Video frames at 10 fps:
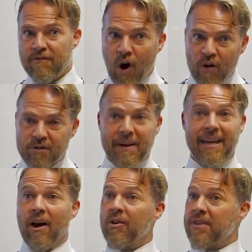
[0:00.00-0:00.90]
involves
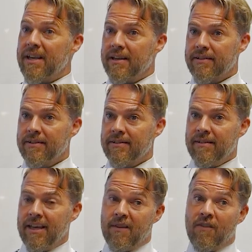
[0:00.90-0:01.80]
being healthy,
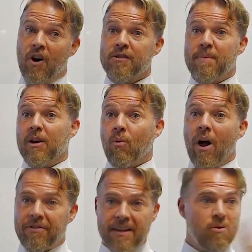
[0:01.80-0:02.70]
it involves being
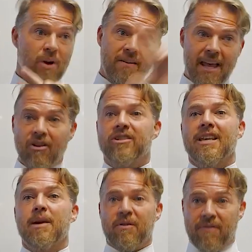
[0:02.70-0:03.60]
wealthy, whatever that looks
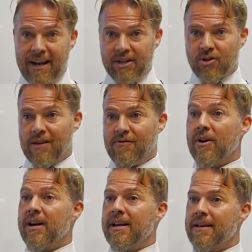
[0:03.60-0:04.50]
like, but financially
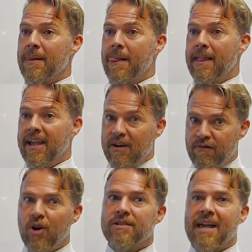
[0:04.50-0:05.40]
free. It
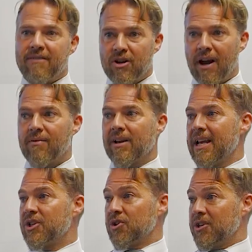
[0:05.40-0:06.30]
involves having great
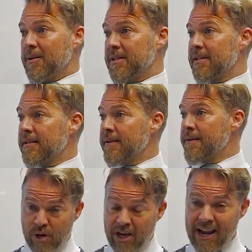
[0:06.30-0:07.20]
relationships.
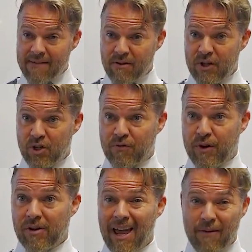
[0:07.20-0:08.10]
But you got to have a vision
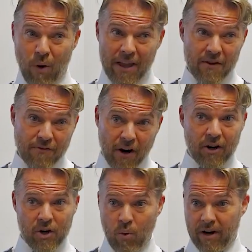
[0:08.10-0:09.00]
for your life. Why the
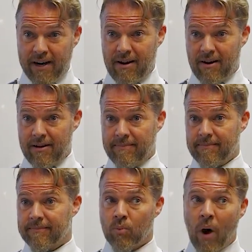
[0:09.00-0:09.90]
fuck are you working hard?
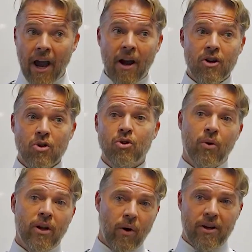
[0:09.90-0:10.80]
Why are you
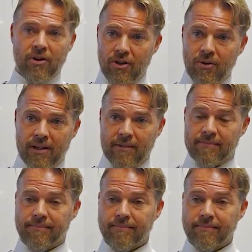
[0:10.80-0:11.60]
doing what you're doing?